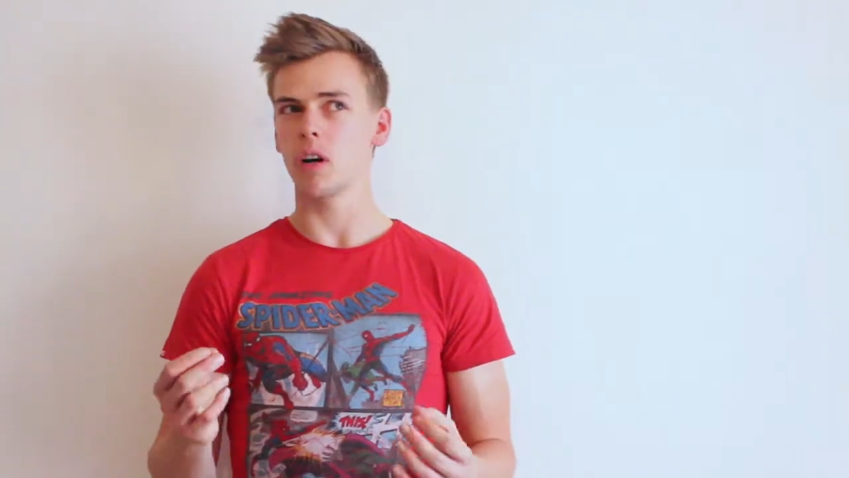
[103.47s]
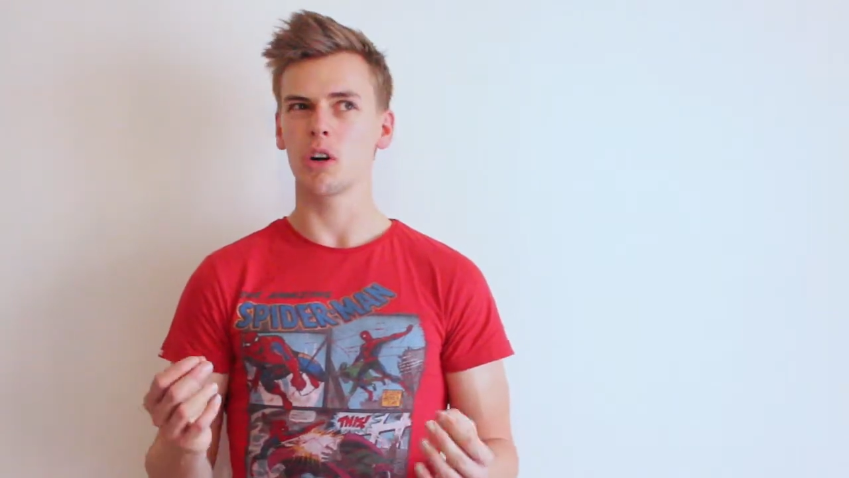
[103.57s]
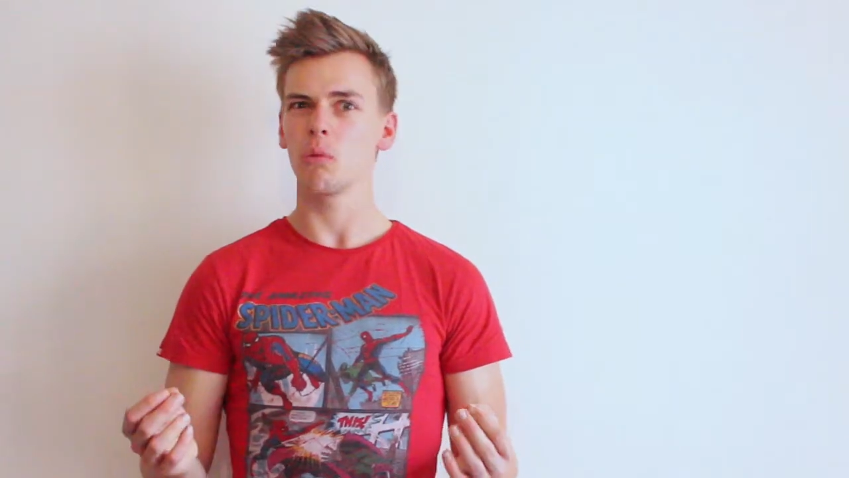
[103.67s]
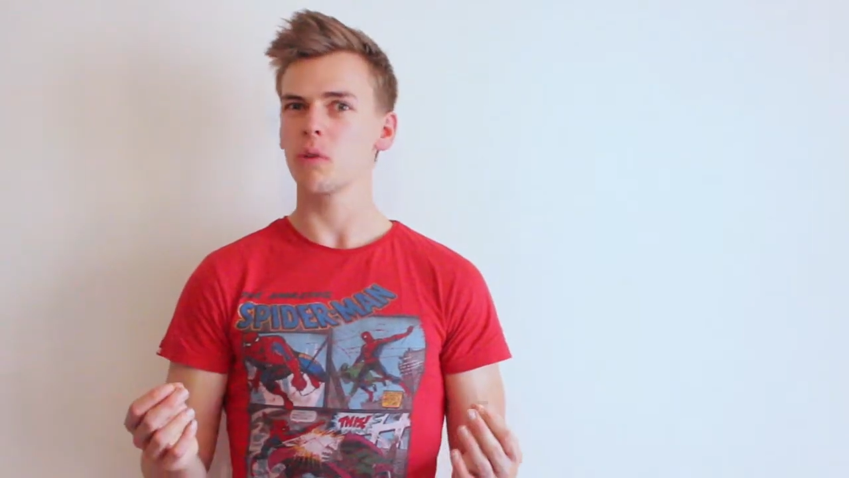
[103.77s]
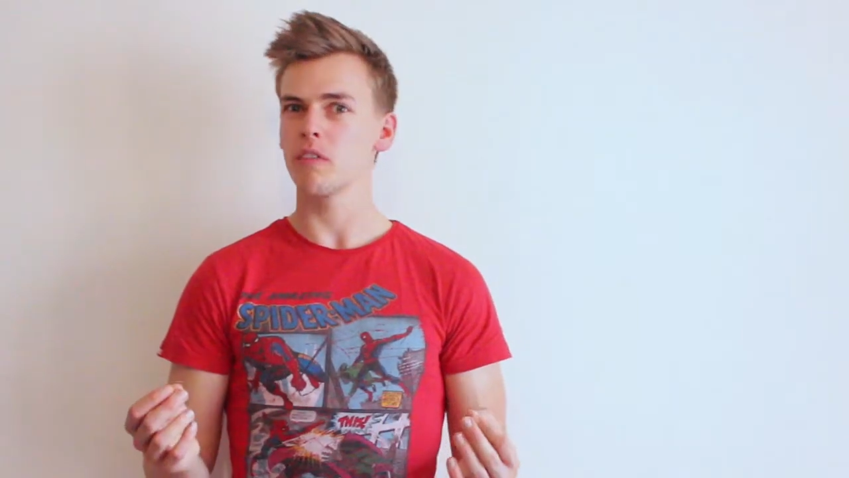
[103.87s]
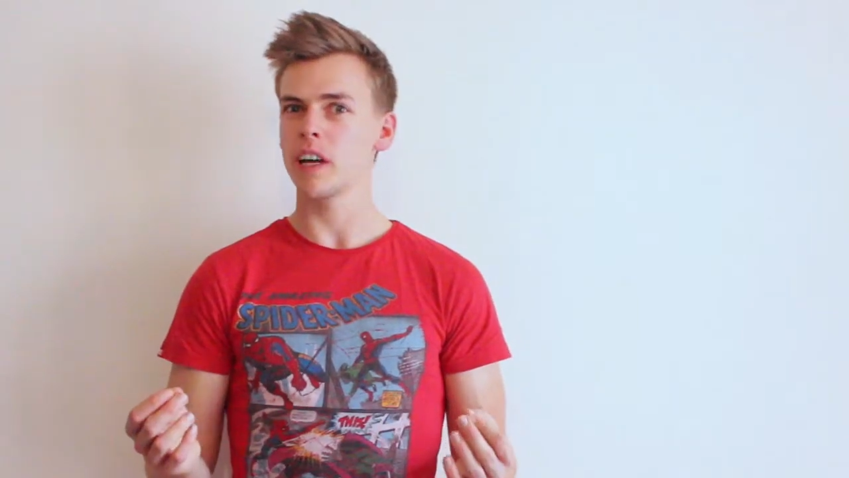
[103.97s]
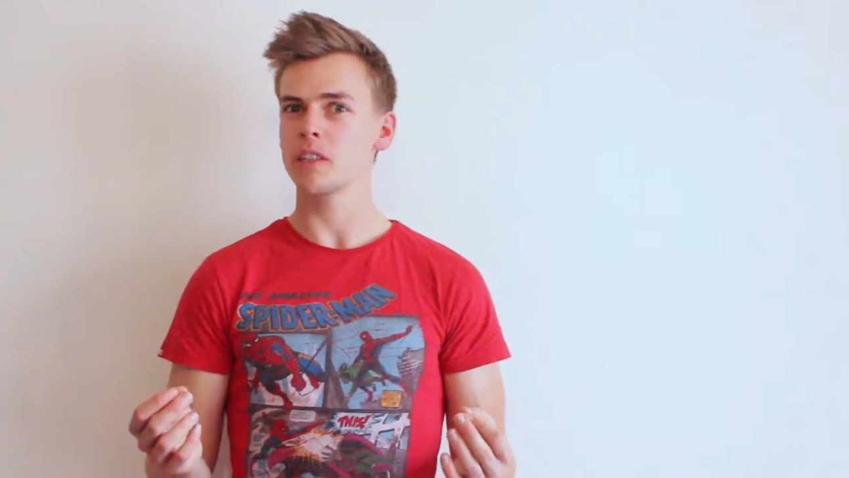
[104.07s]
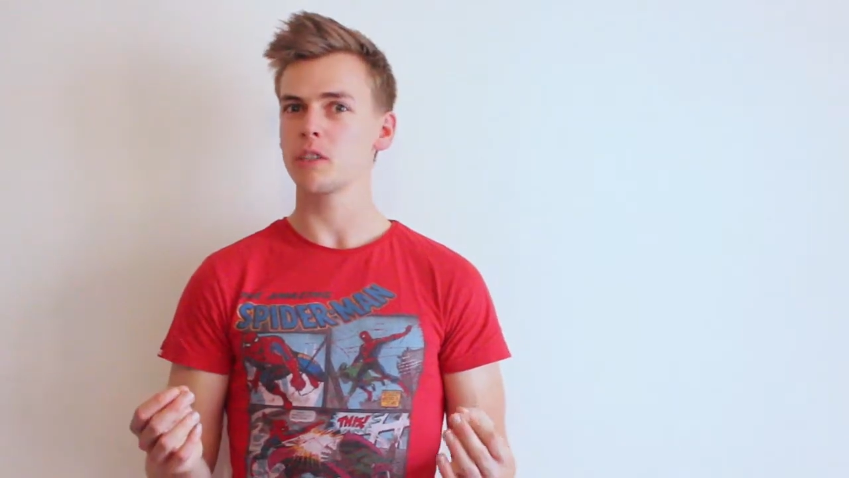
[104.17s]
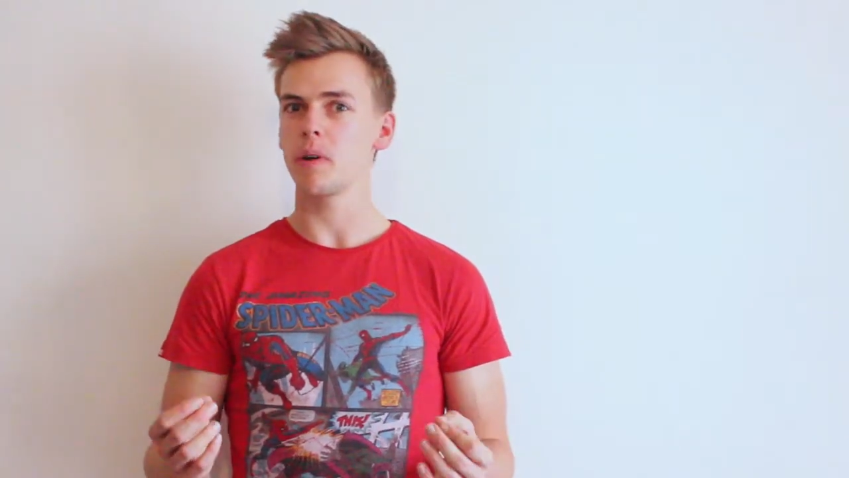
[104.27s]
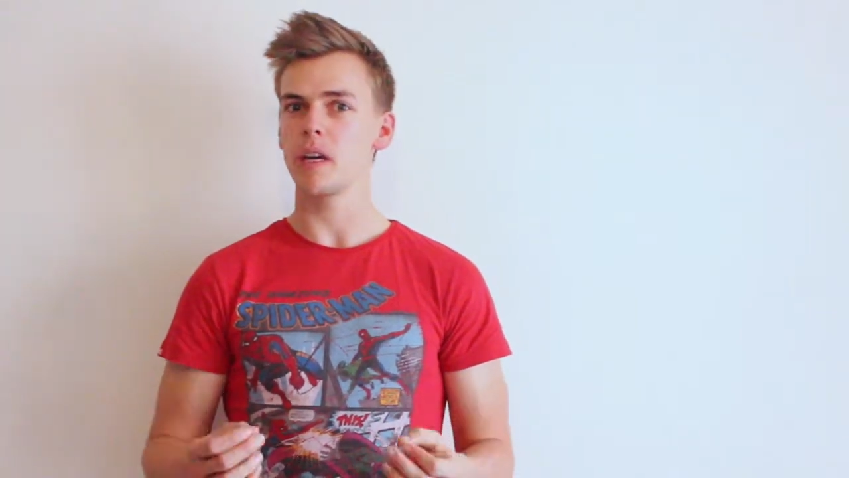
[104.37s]
a couple of
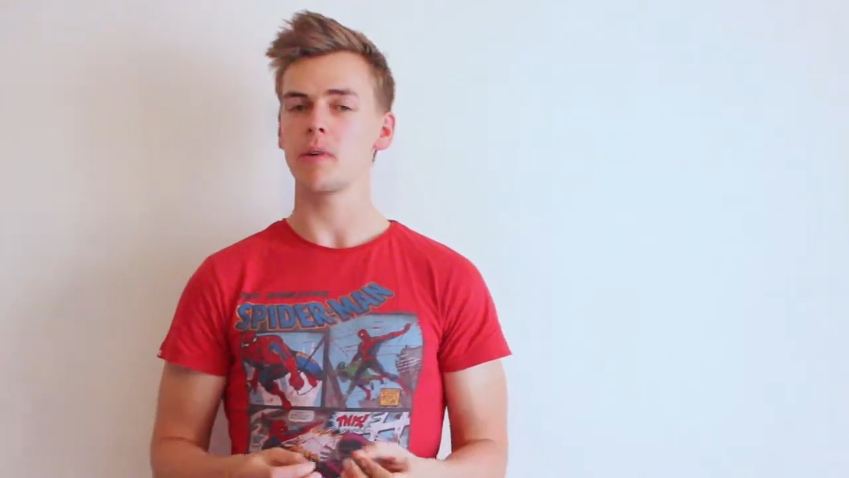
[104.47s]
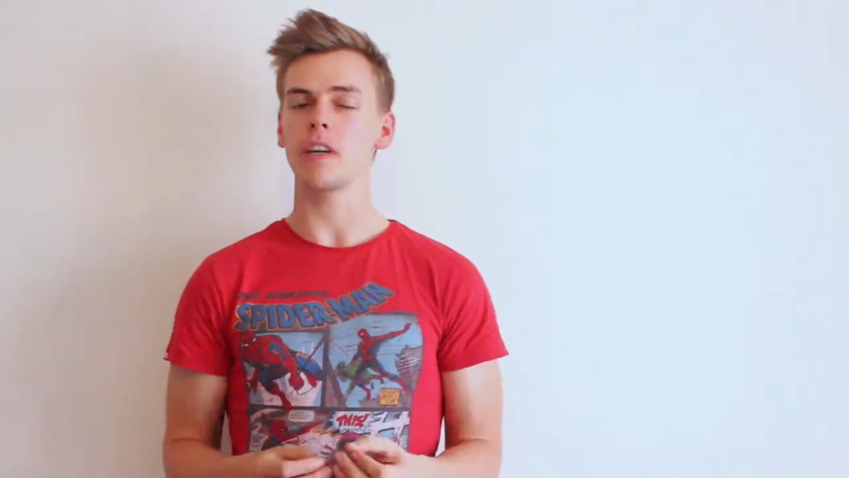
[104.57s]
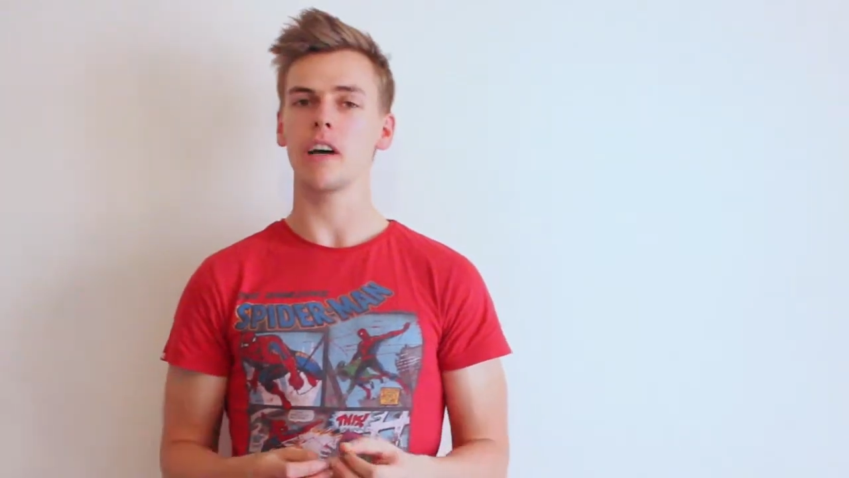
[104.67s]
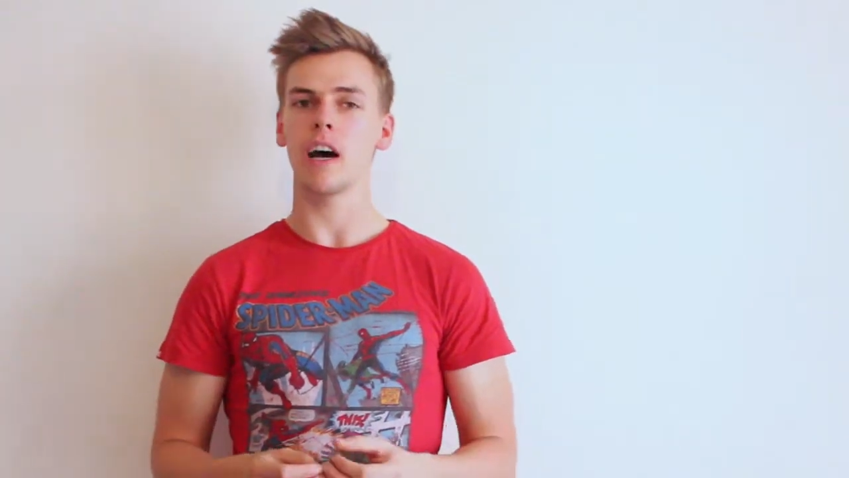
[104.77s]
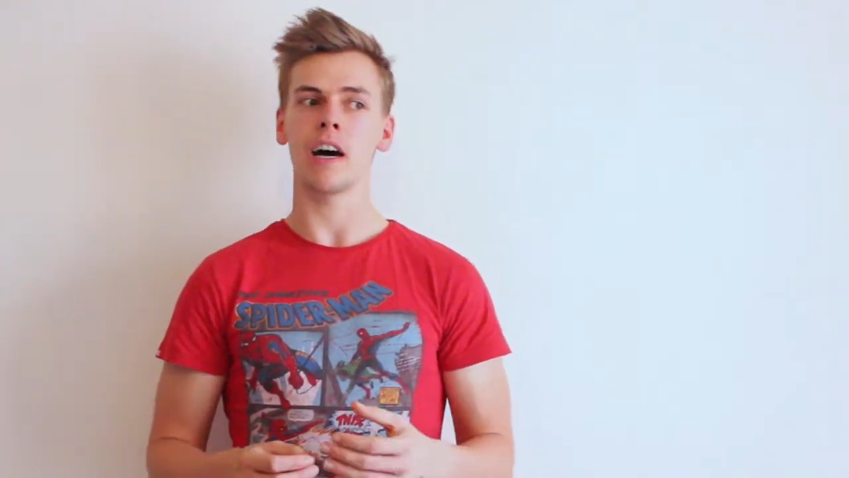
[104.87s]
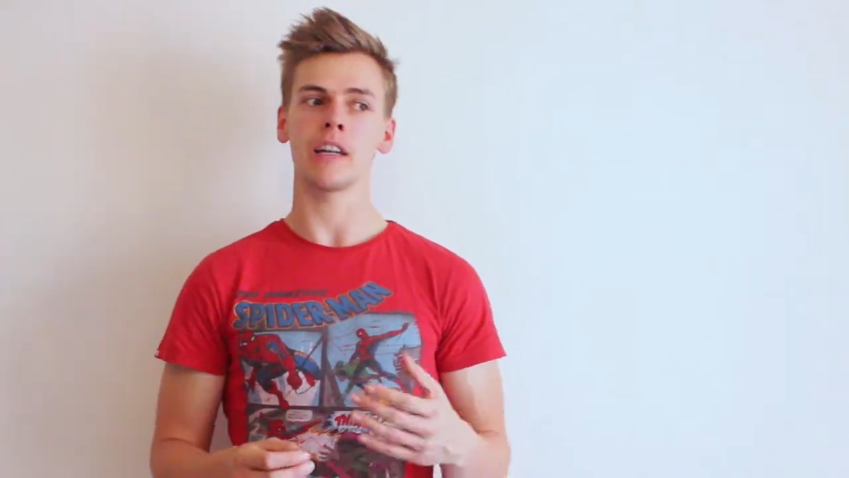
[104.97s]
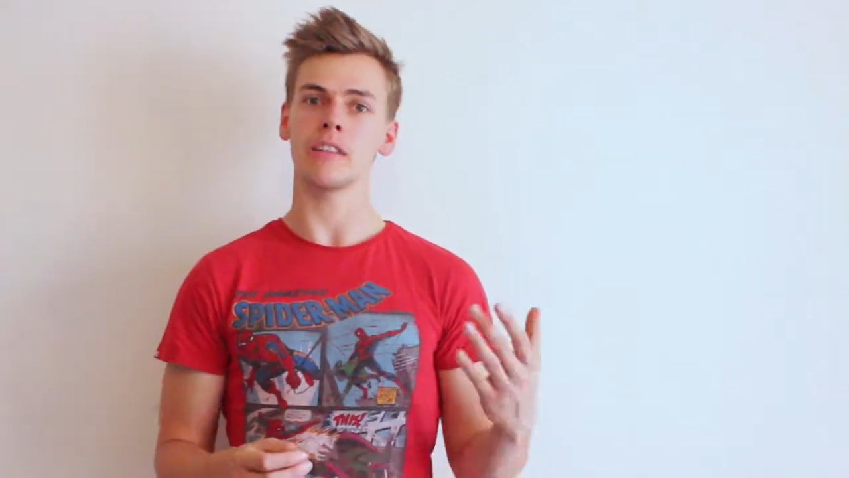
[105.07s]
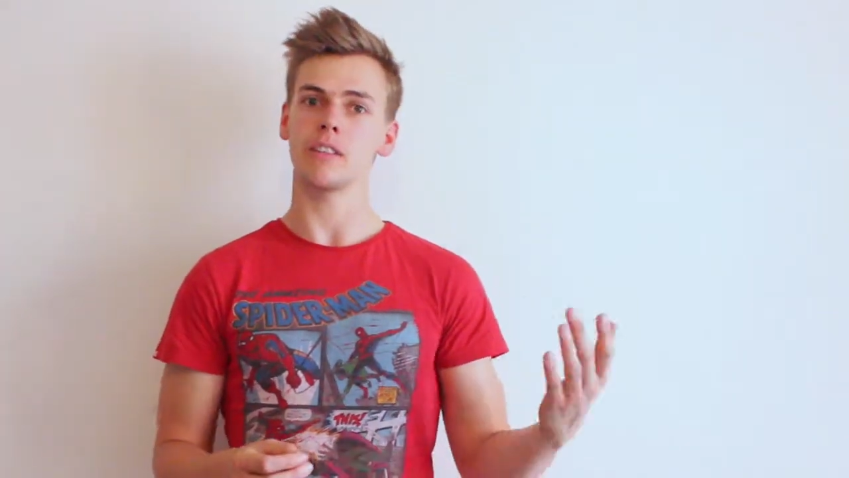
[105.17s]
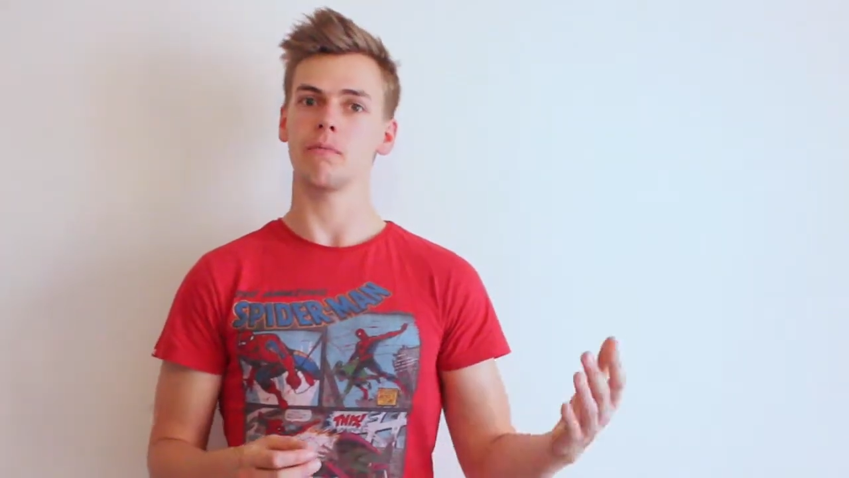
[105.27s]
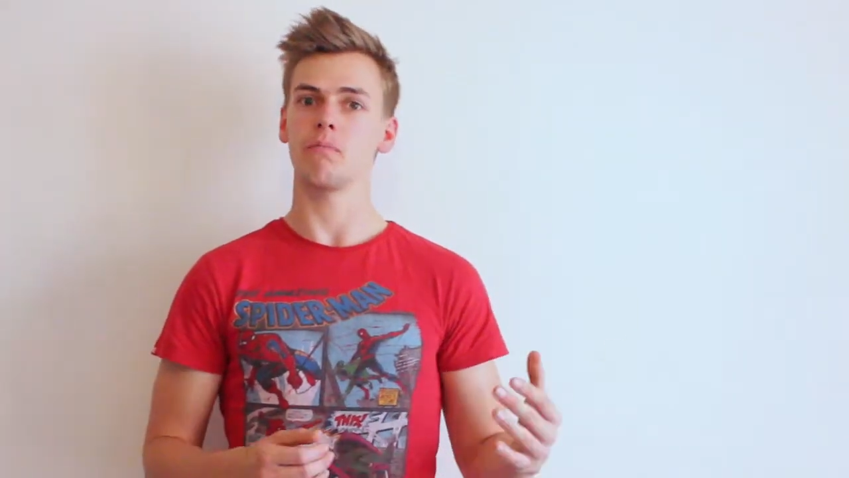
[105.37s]
lectures maybe
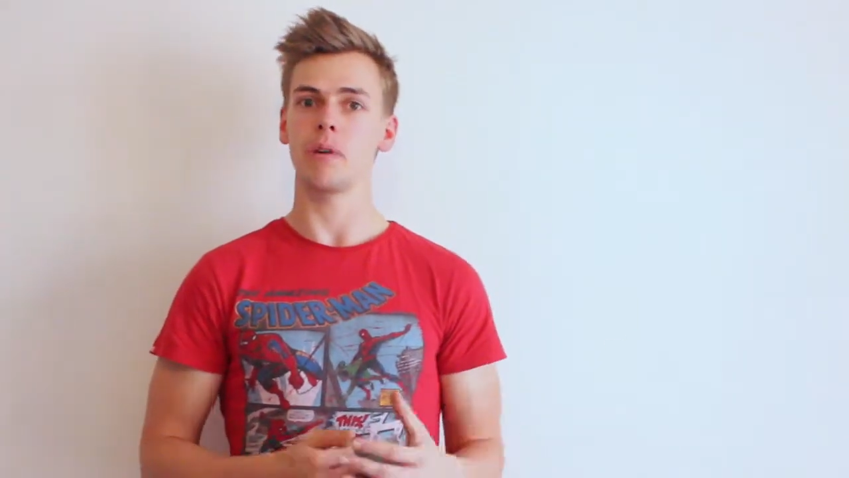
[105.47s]
and